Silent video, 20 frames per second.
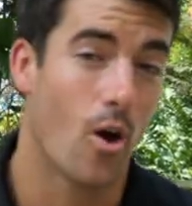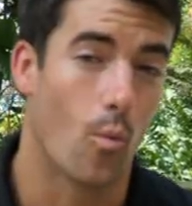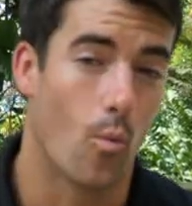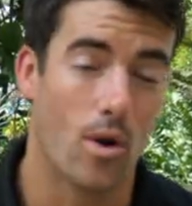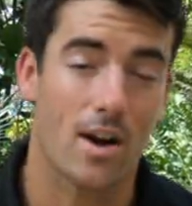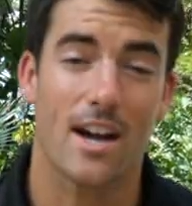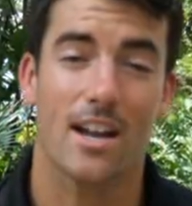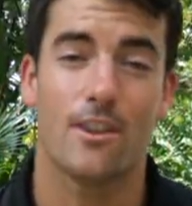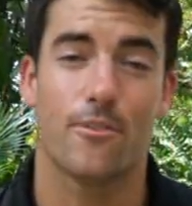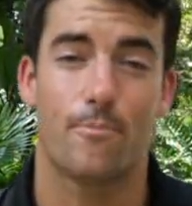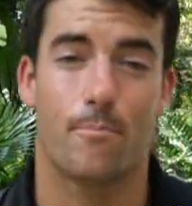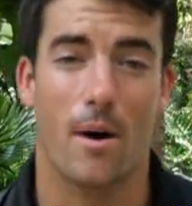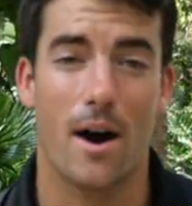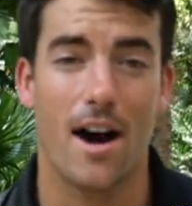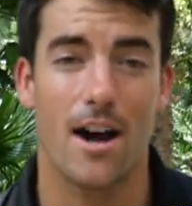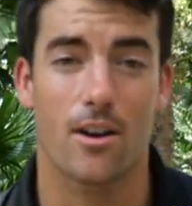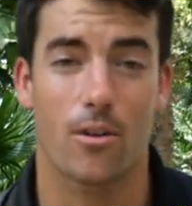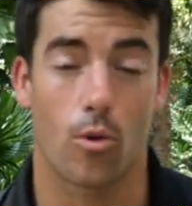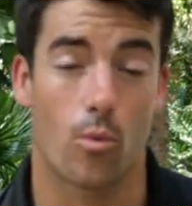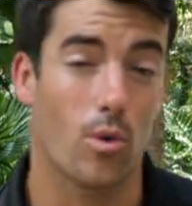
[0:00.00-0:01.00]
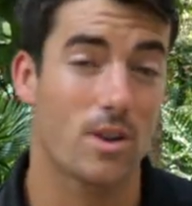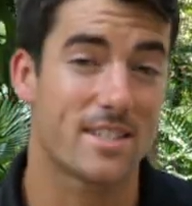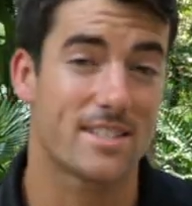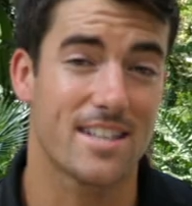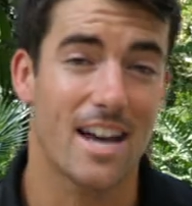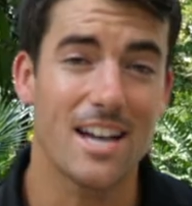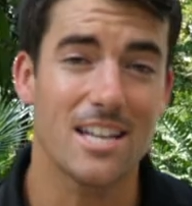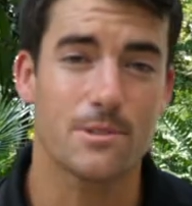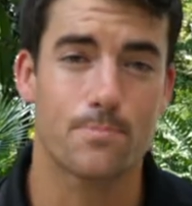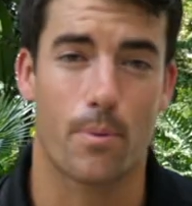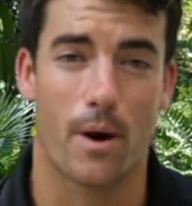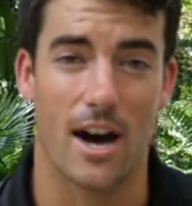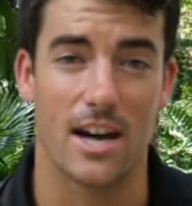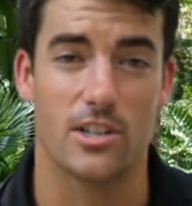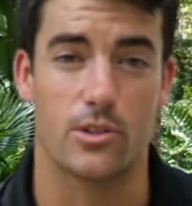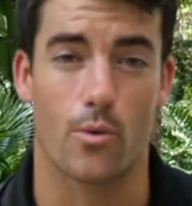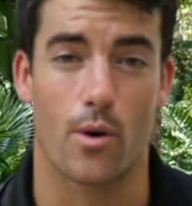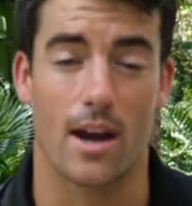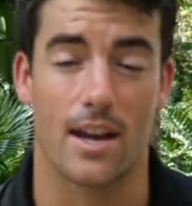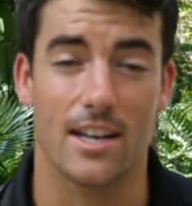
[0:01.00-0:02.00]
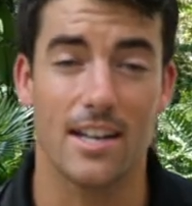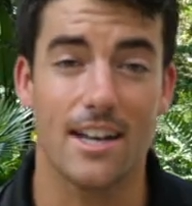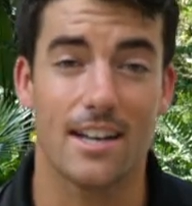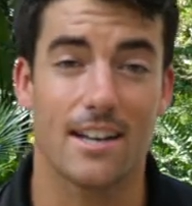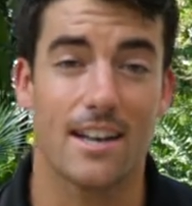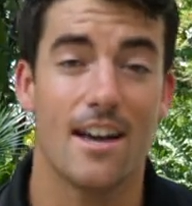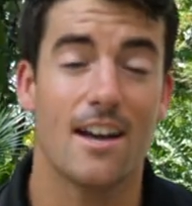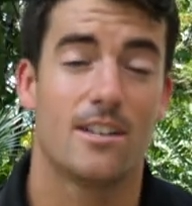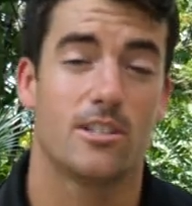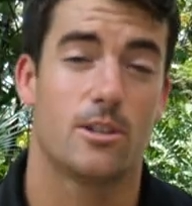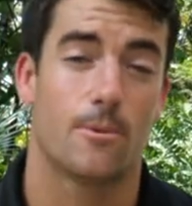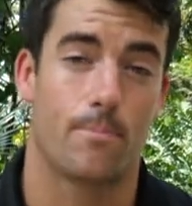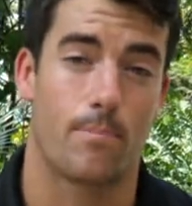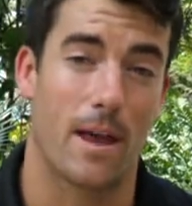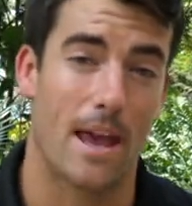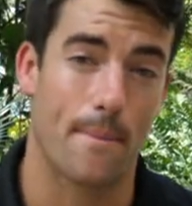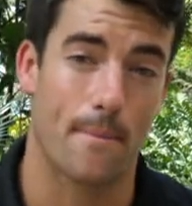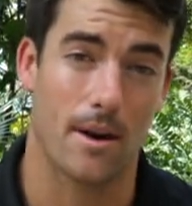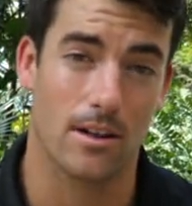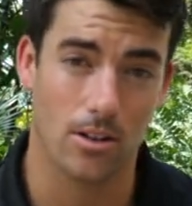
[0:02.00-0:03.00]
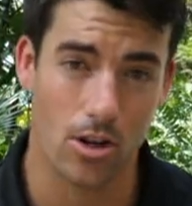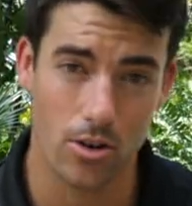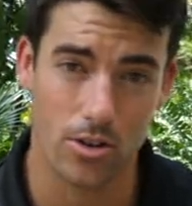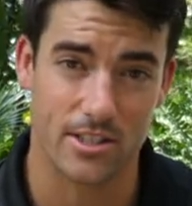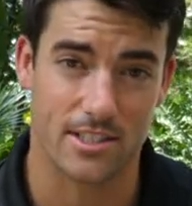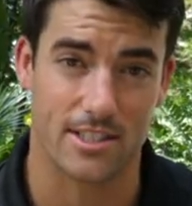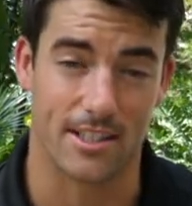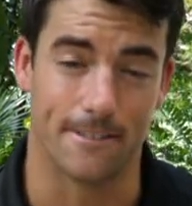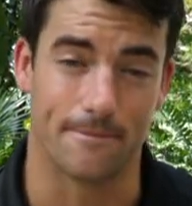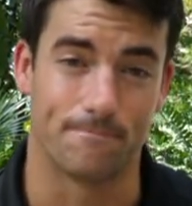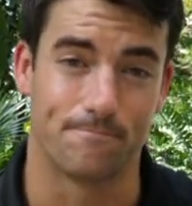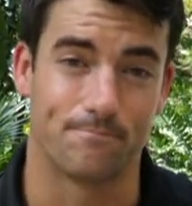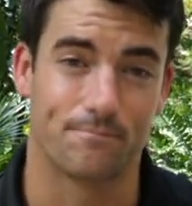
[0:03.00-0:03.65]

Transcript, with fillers: what kind of pot or what size pot do I need to plant my lotus in?